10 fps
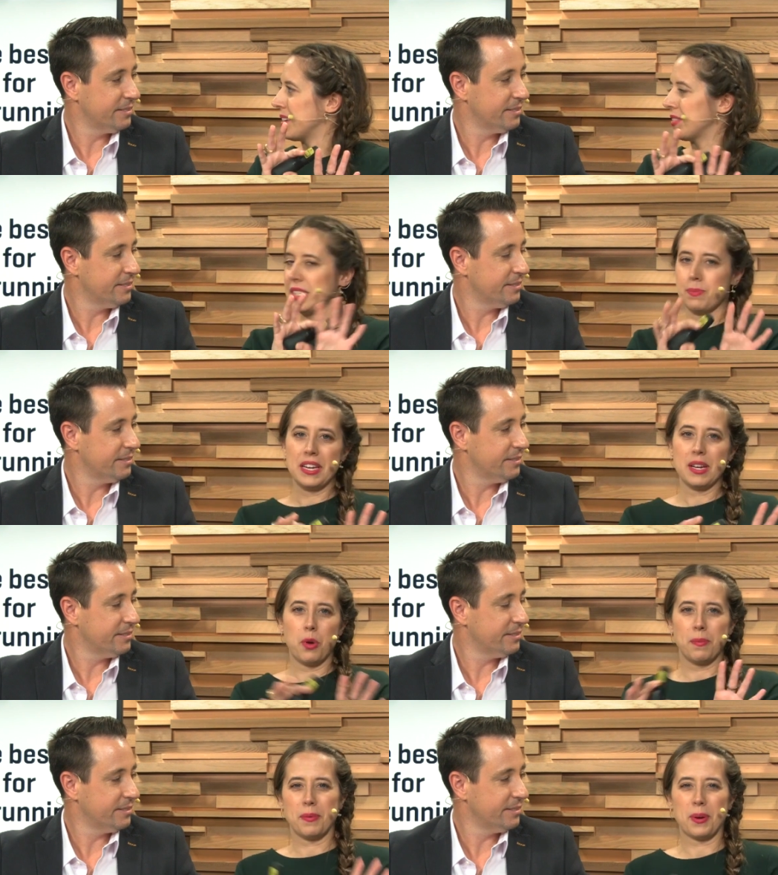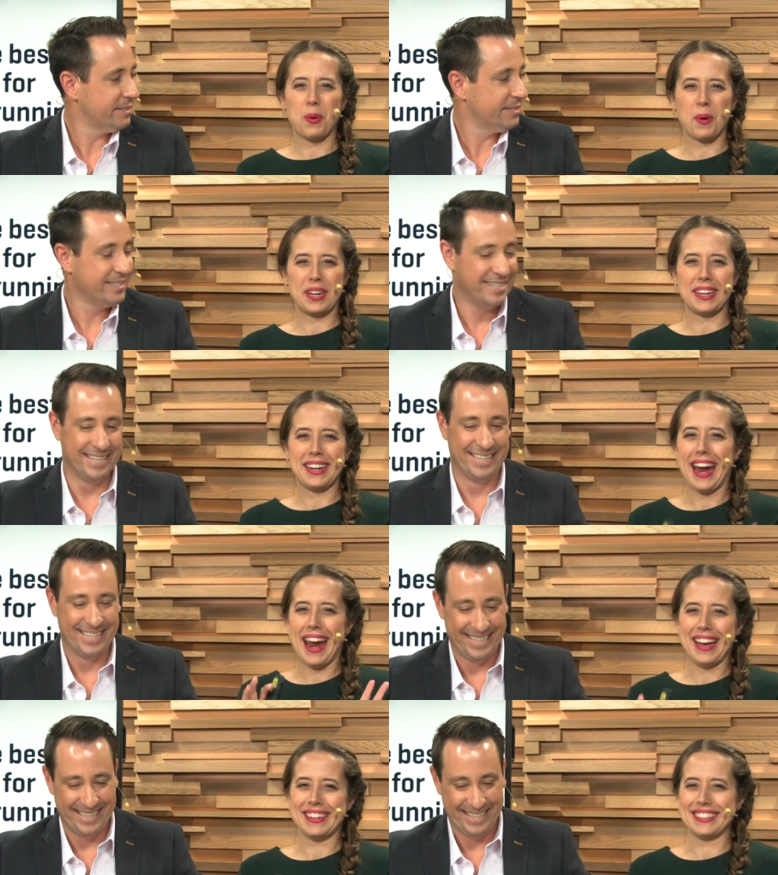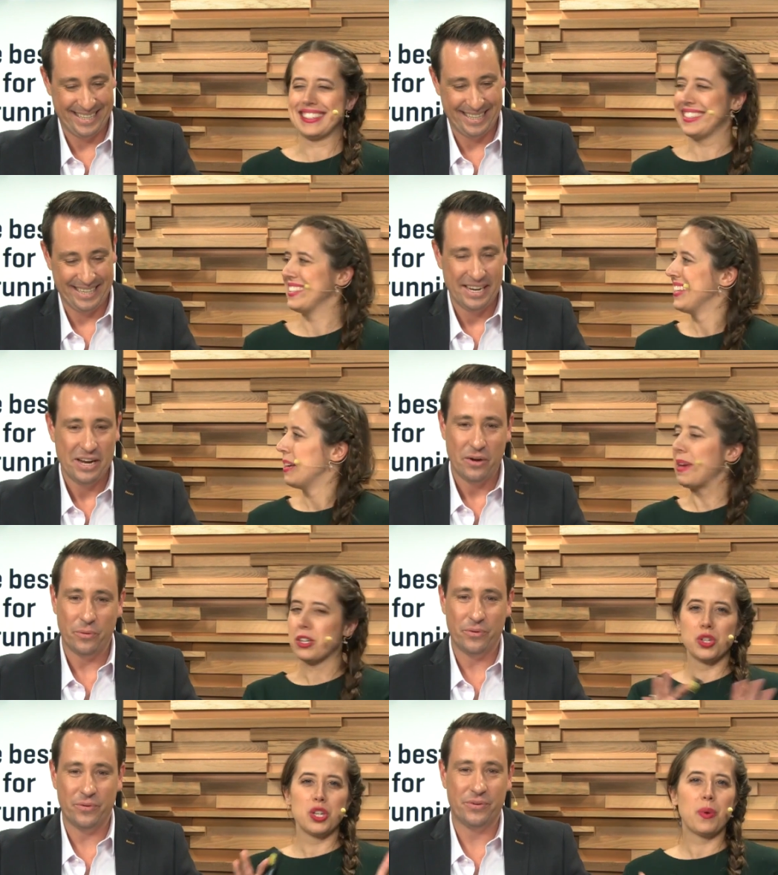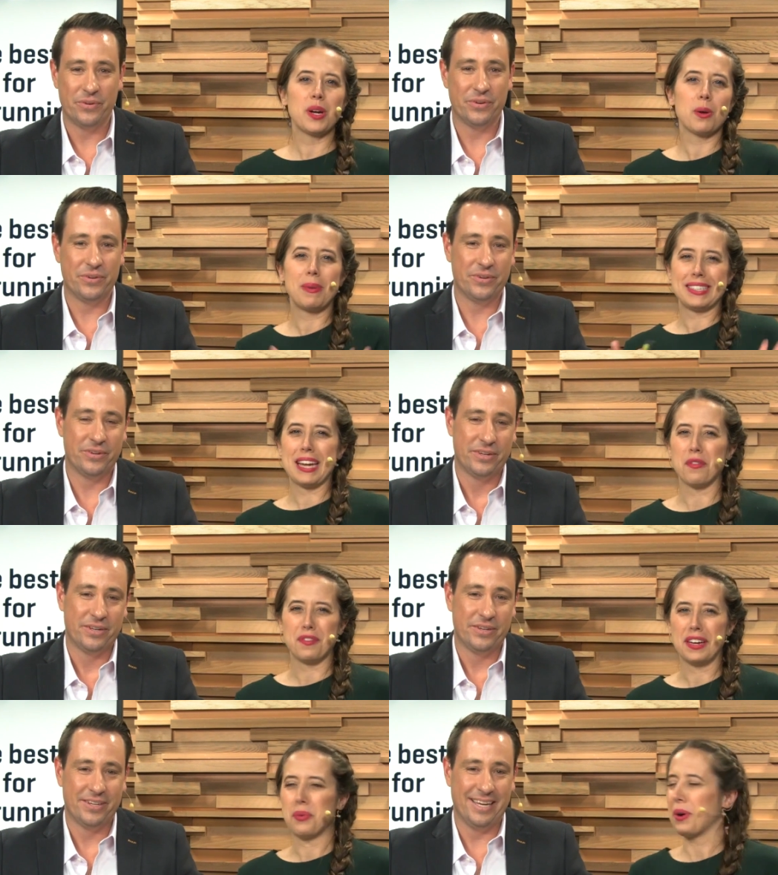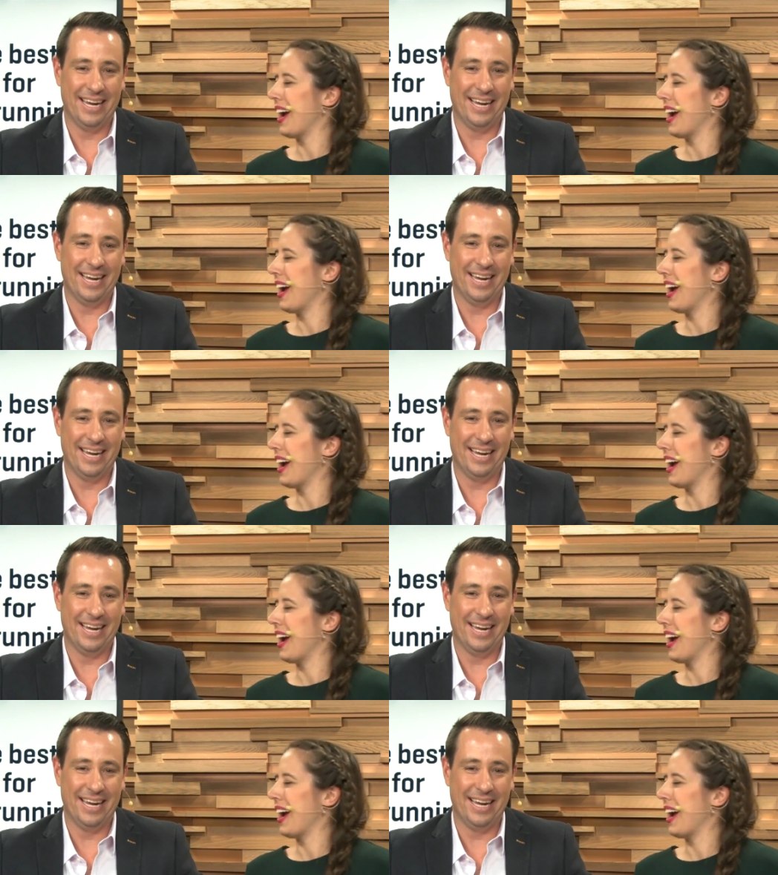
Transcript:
Speaker 1: this meeting will be recorded and make sure you wear your best outfit. Or